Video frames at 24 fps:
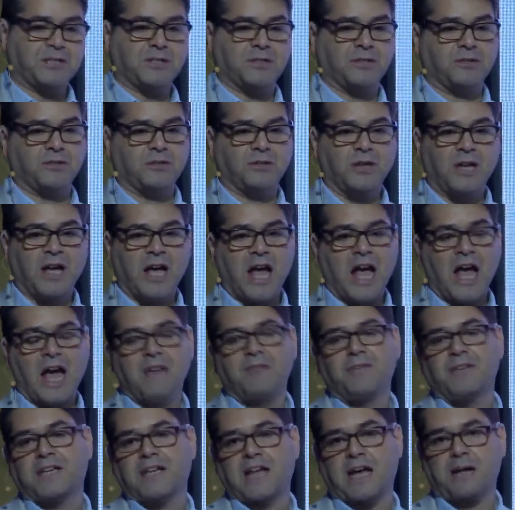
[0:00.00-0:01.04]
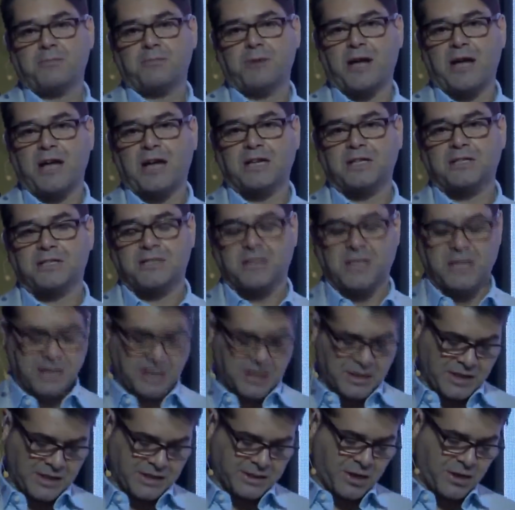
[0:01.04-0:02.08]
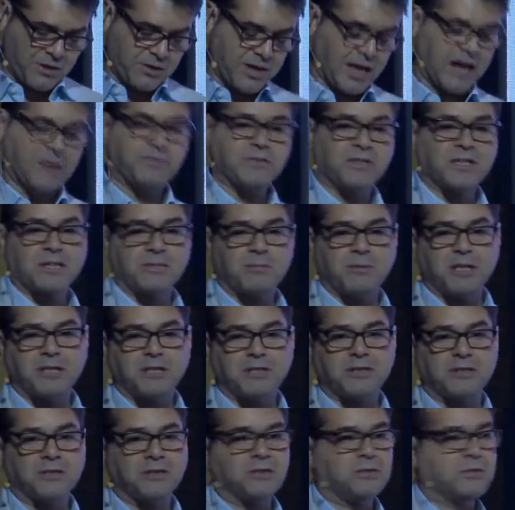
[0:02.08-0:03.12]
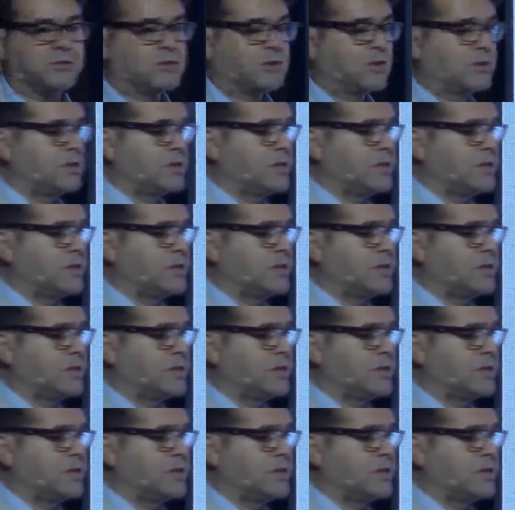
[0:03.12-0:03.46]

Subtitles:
to heavy CapEx, they don't have to commit to long